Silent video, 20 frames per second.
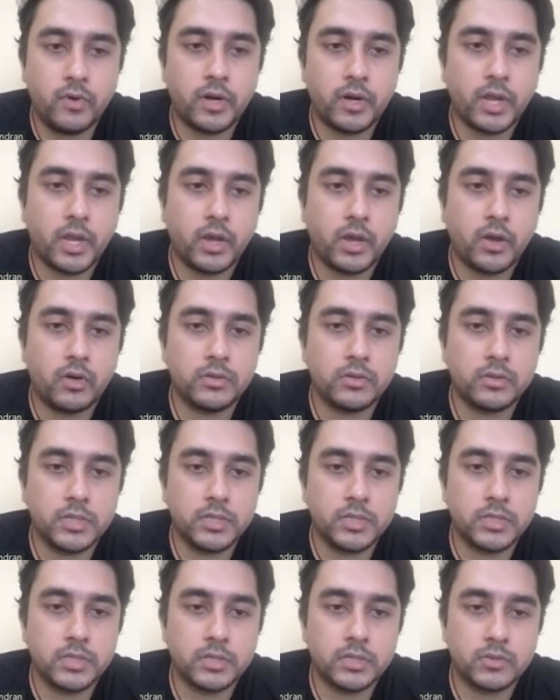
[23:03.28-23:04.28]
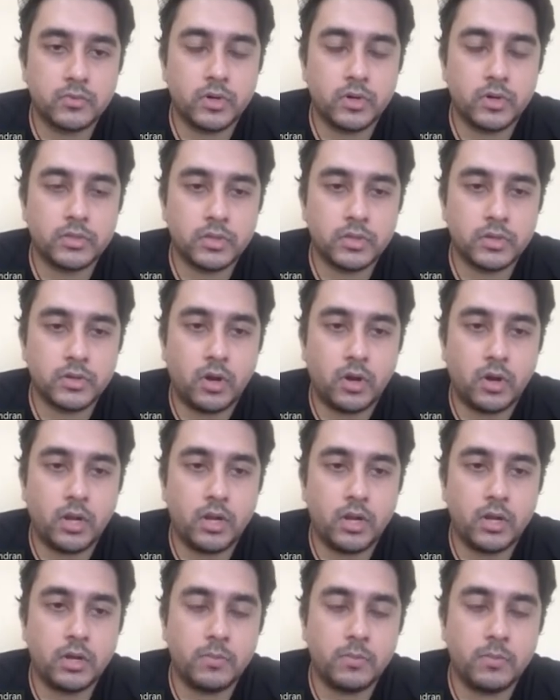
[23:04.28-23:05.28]
working on this. What is it
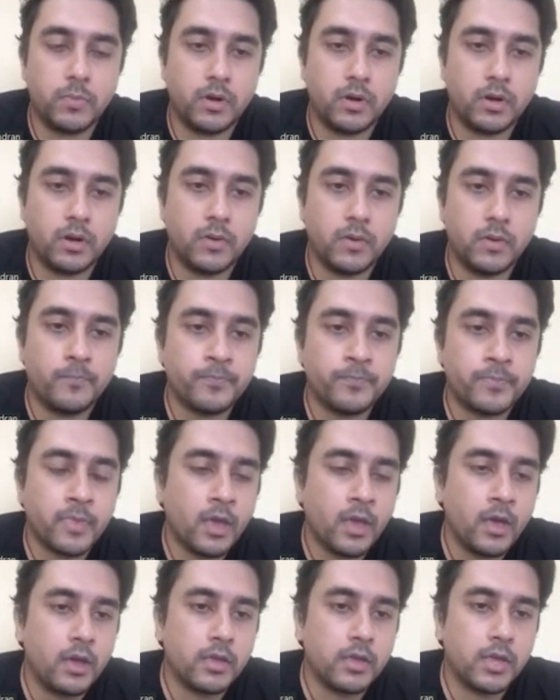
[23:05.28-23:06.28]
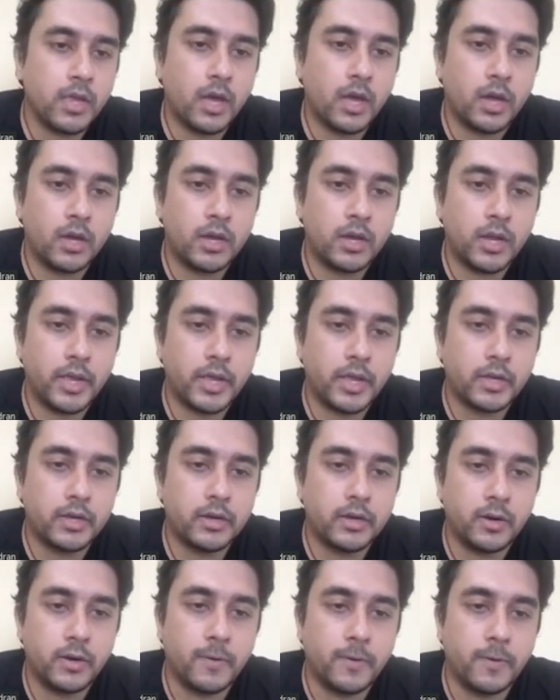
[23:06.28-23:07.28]
called? Yeah,
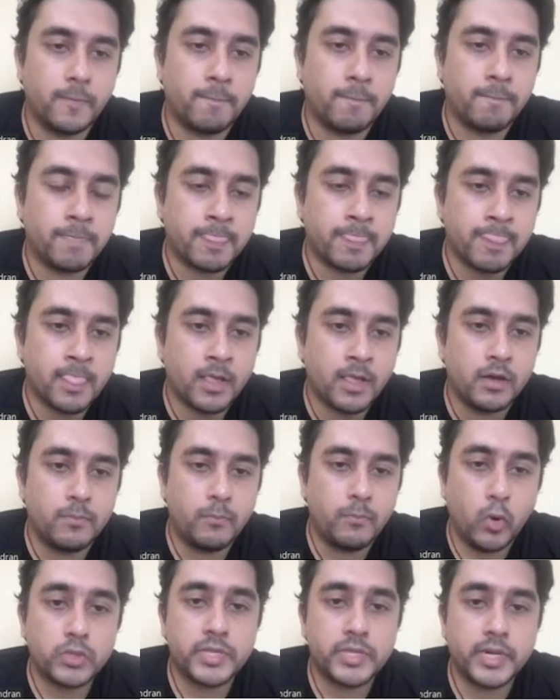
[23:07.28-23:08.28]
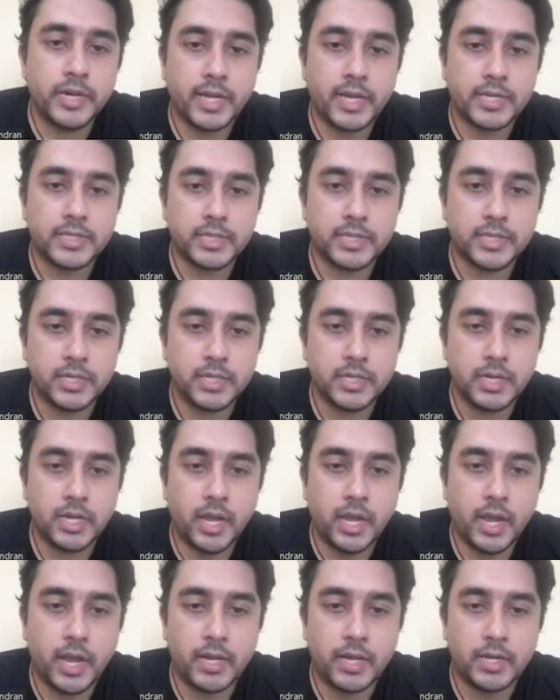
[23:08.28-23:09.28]
post detection
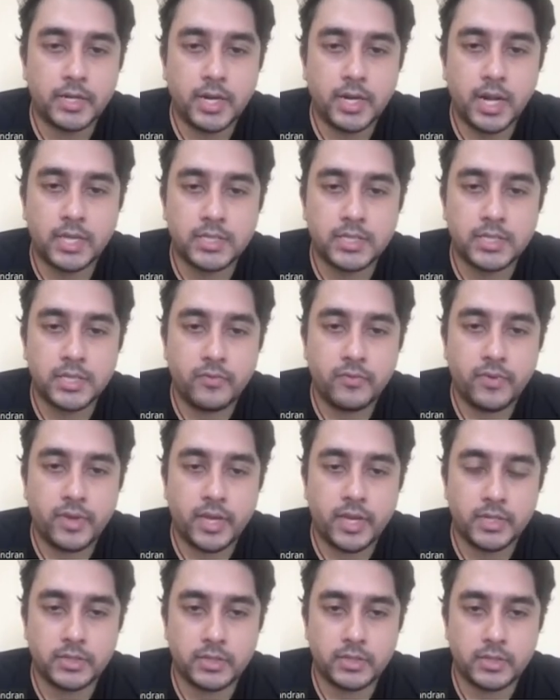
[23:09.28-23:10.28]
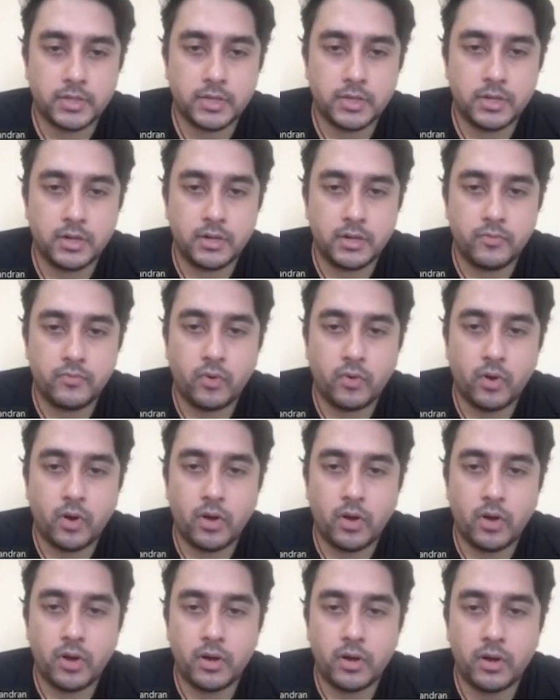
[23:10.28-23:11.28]
and classification
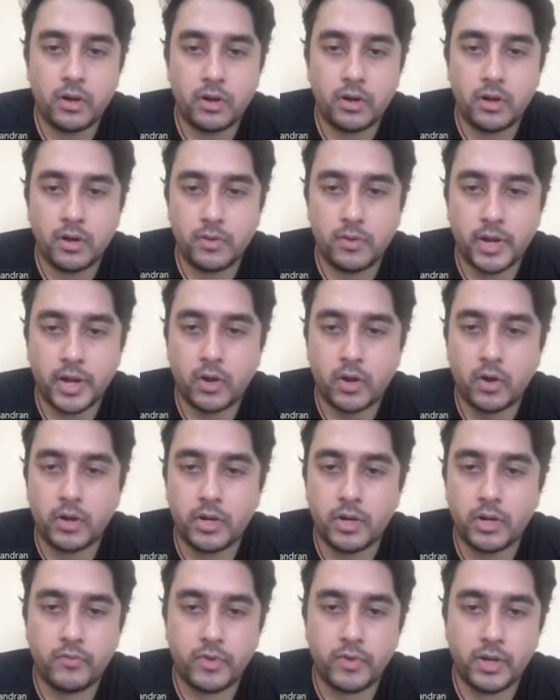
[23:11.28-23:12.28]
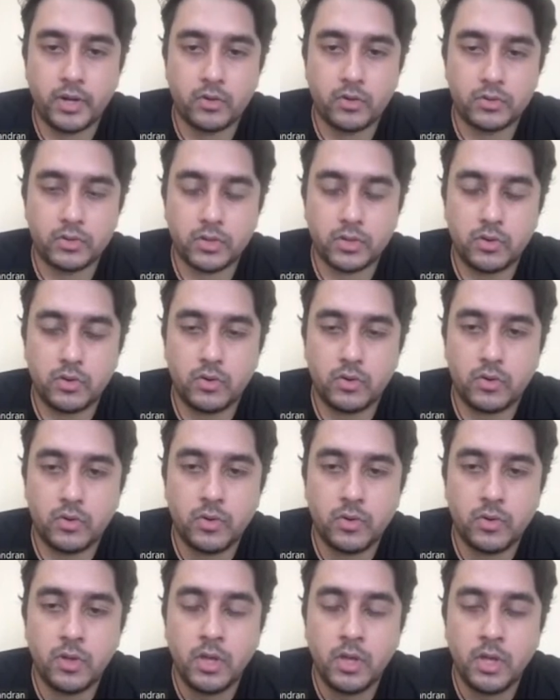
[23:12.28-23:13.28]
for a recorded video.
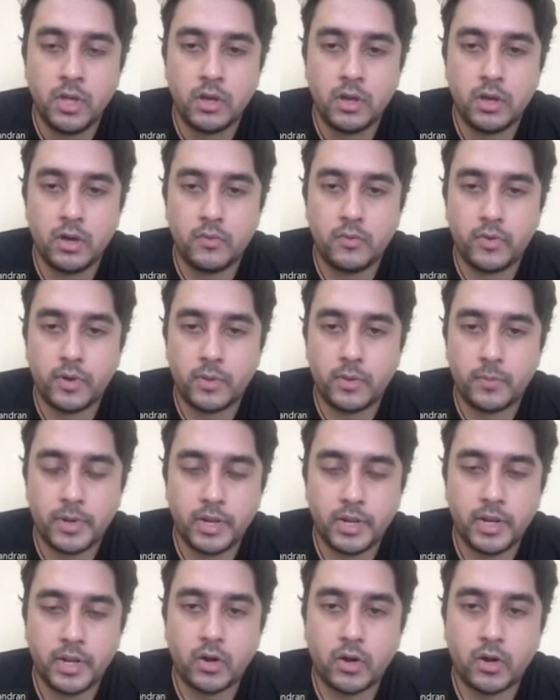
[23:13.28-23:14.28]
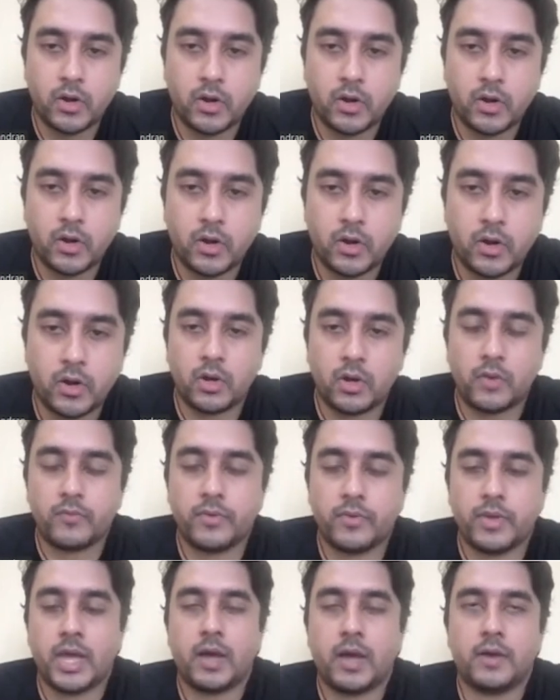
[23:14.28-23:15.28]
So, for a pre-recorded video.
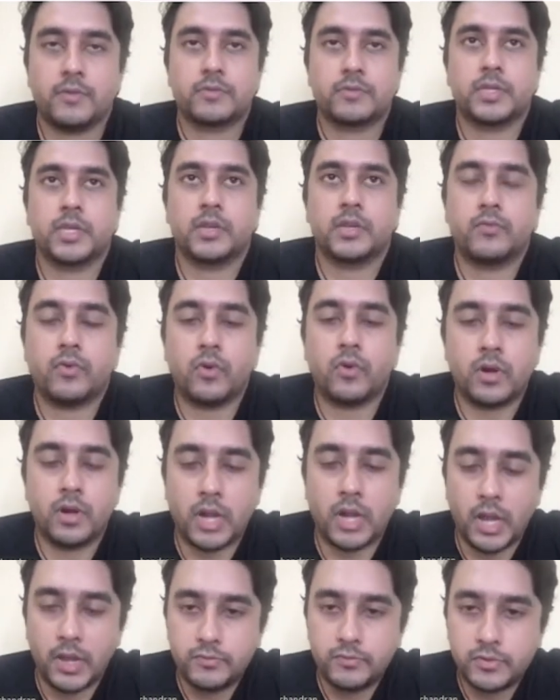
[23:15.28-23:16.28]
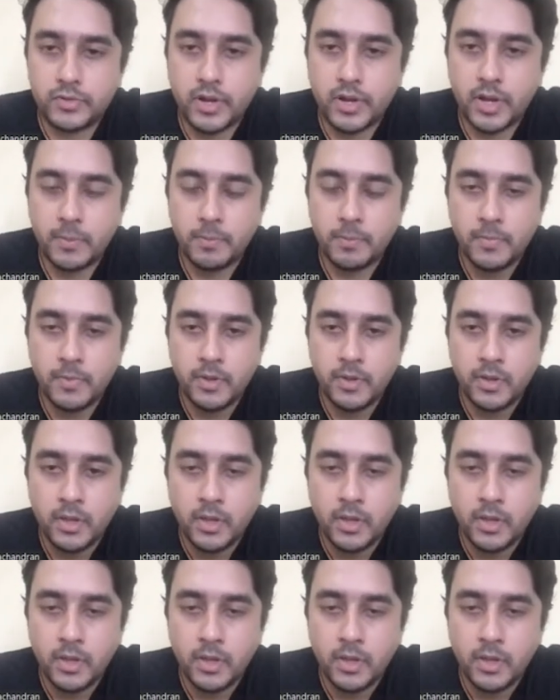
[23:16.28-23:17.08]
So we have seen for a live stream,